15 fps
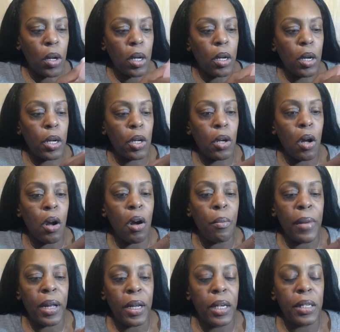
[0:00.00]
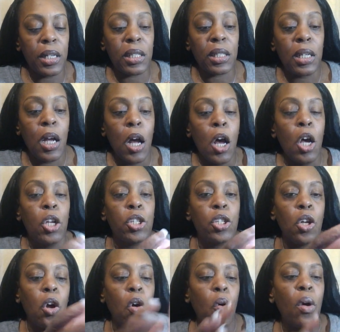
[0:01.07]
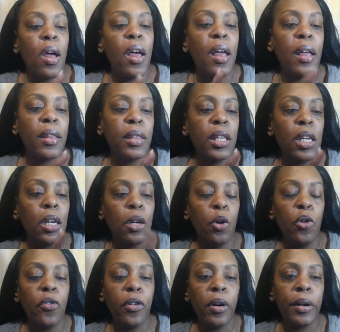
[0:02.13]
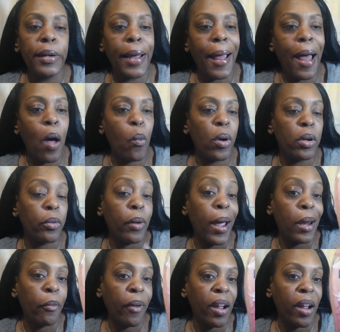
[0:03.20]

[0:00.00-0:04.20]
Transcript: Oh my goodness. So the loofah that I would highly recommend to